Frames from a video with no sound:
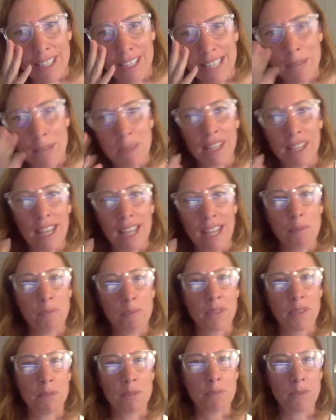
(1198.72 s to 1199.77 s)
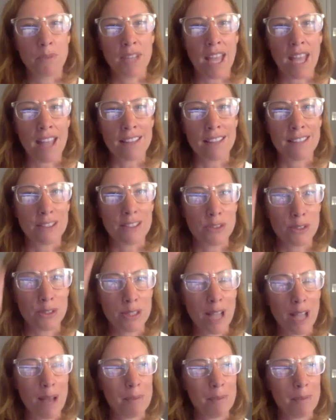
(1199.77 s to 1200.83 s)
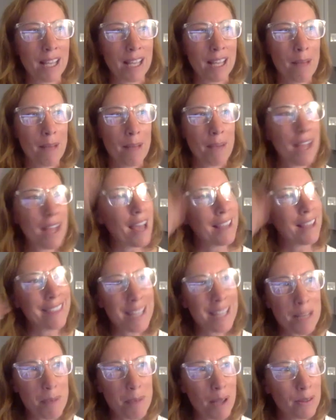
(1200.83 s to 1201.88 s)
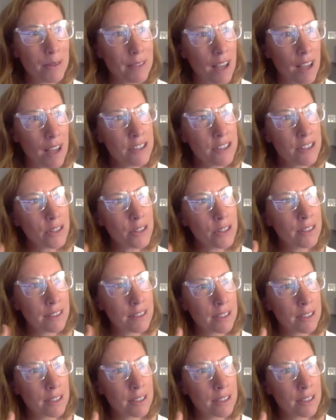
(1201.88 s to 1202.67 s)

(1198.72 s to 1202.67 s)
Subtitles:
I mean, like the ancestors coming up. I think about under the